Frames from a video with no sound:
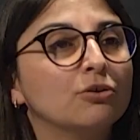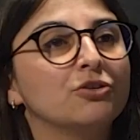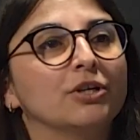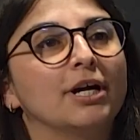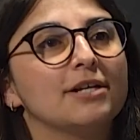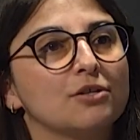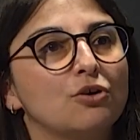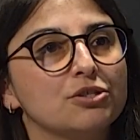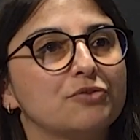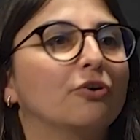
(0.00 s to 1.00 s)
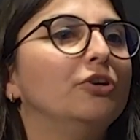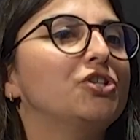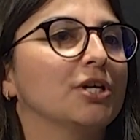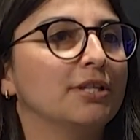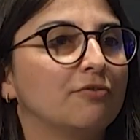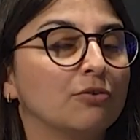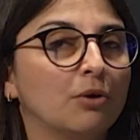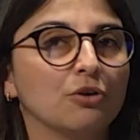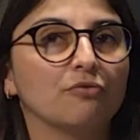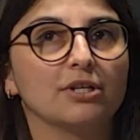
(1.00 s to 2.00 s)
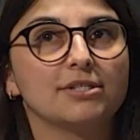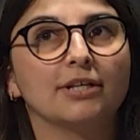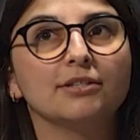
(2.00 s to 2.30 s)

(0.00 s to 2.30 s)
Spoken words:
laundering has a cost for each and every one of us.